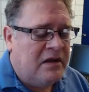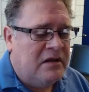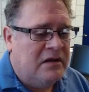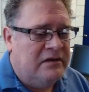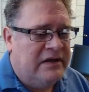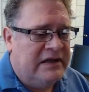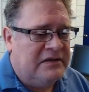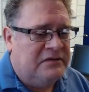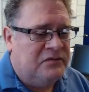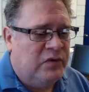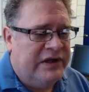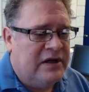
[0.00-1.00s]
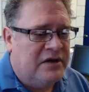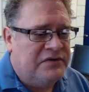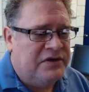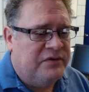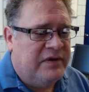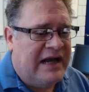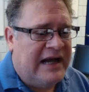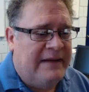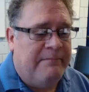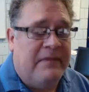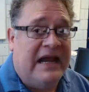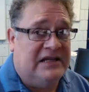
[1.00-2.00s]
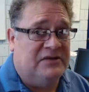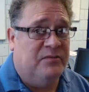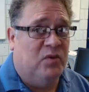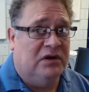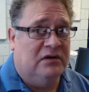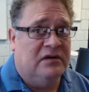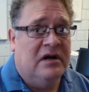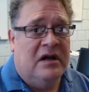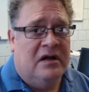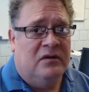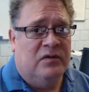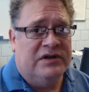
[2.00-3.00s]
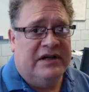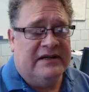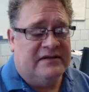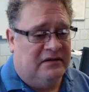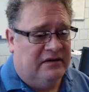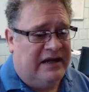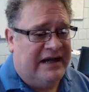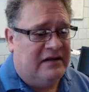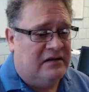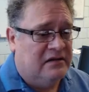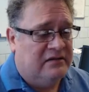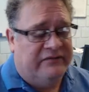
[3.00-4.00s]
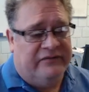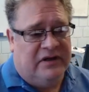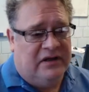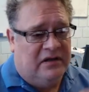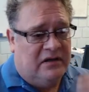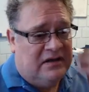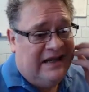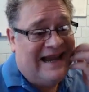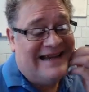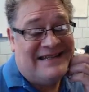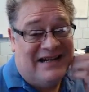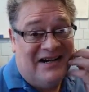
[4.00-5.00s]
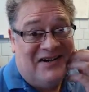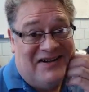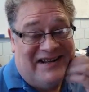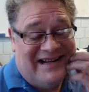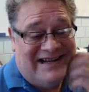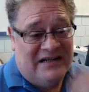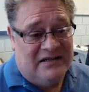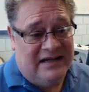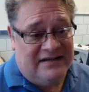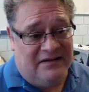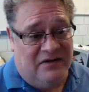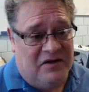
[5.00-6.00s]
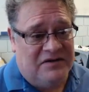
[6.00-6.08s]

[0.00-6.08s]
Then we go to a high mass boiler, which has a lot of cast iron in it. Takes a long